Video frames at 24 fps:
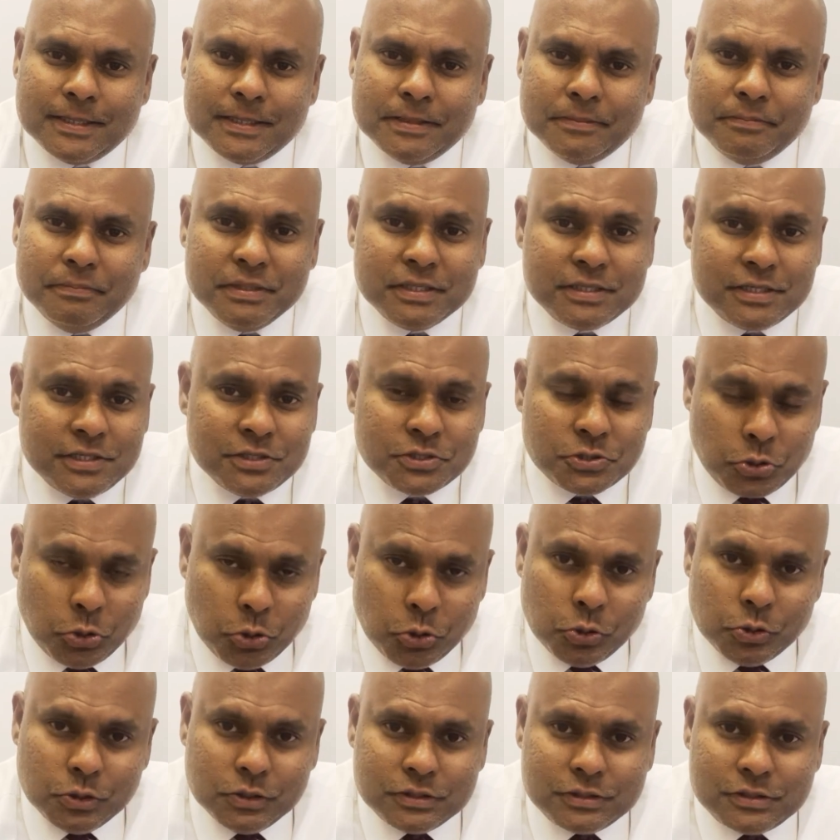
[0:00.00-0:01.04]
business
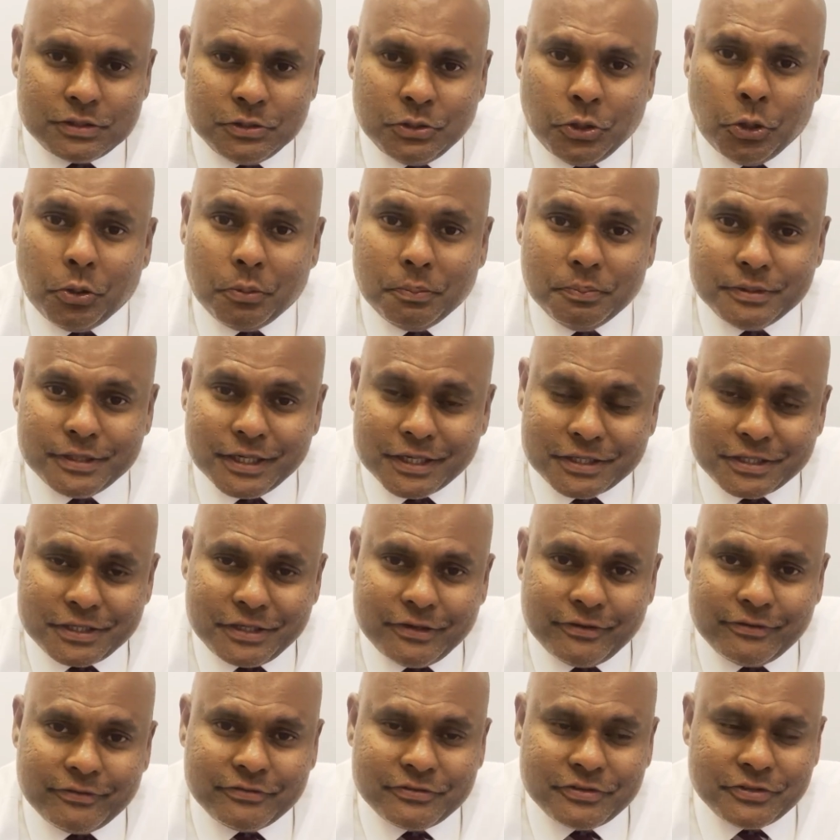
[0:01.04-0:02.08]
goals, your
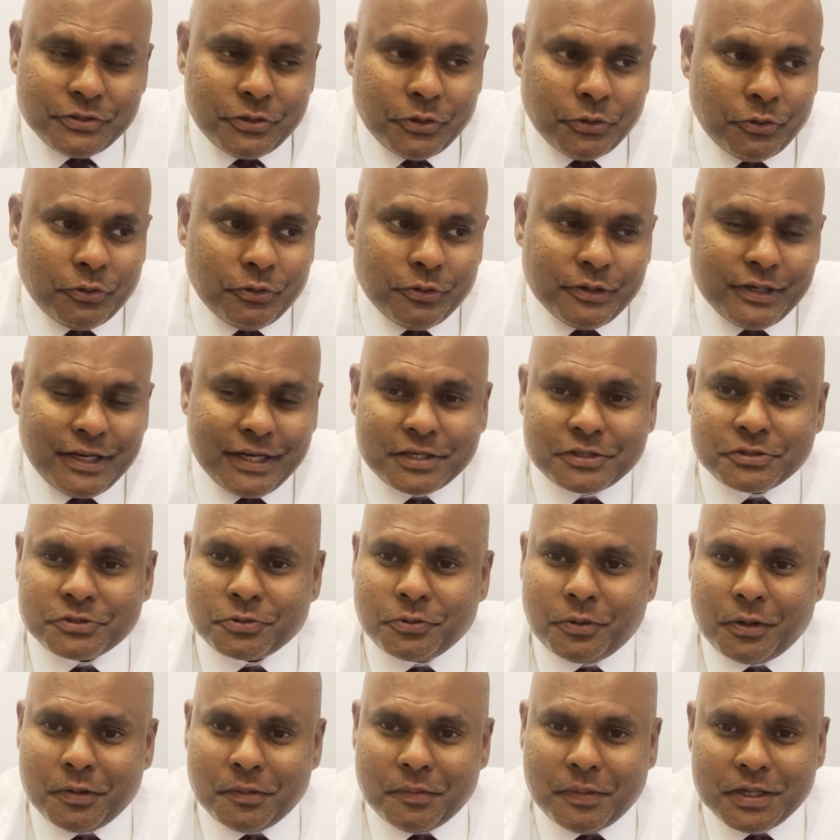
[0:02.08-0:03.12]
objectives, your next
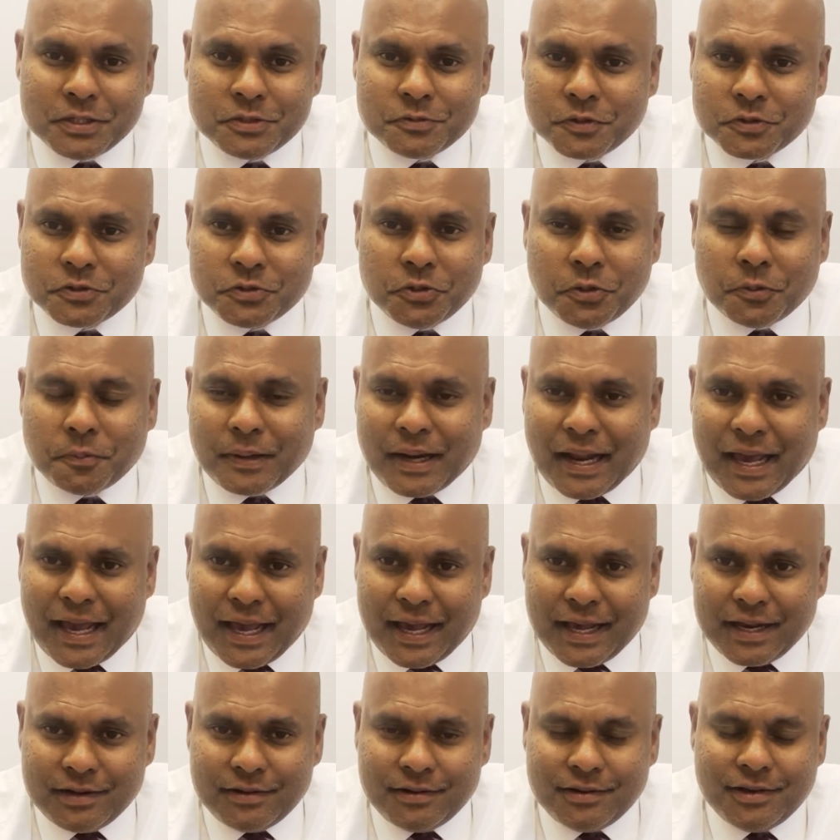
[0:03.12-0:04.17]
12 months, what's your
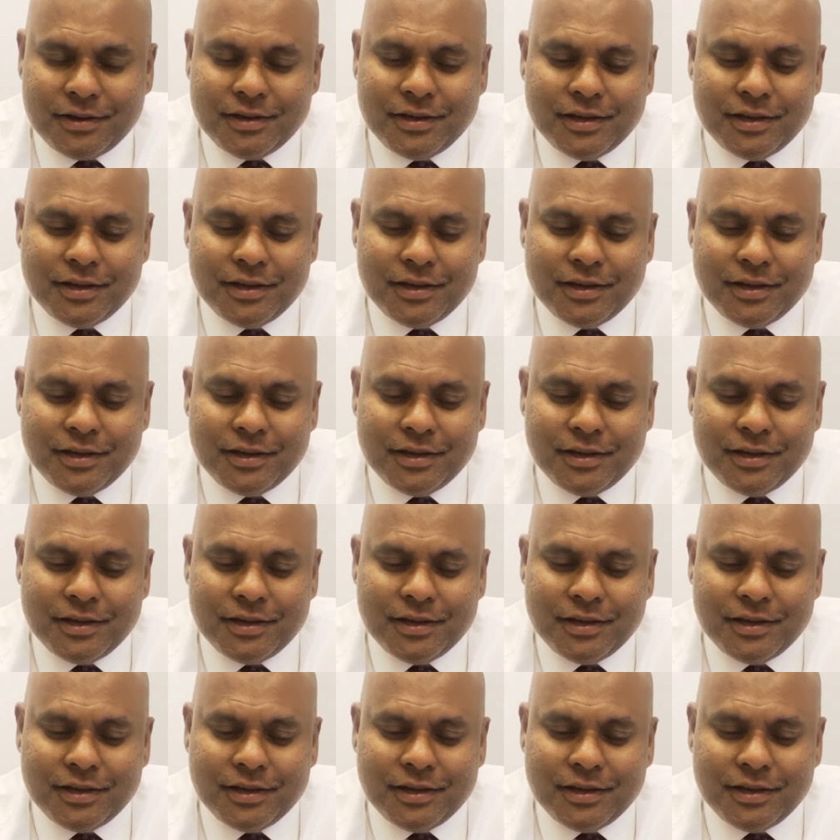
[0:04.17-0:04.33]
plan,